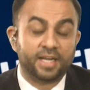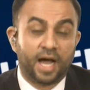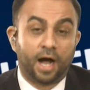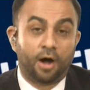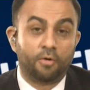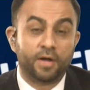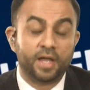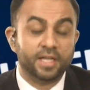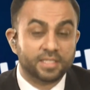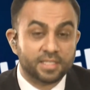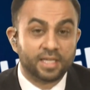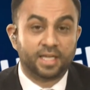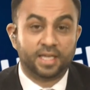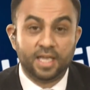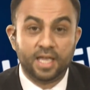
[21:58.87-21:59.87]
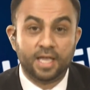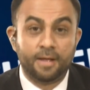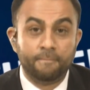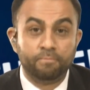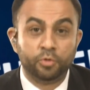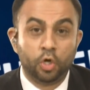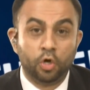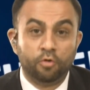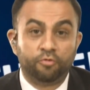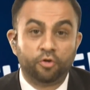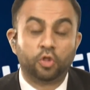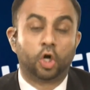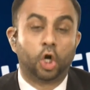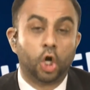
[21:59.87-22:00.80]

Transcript: now is the key for the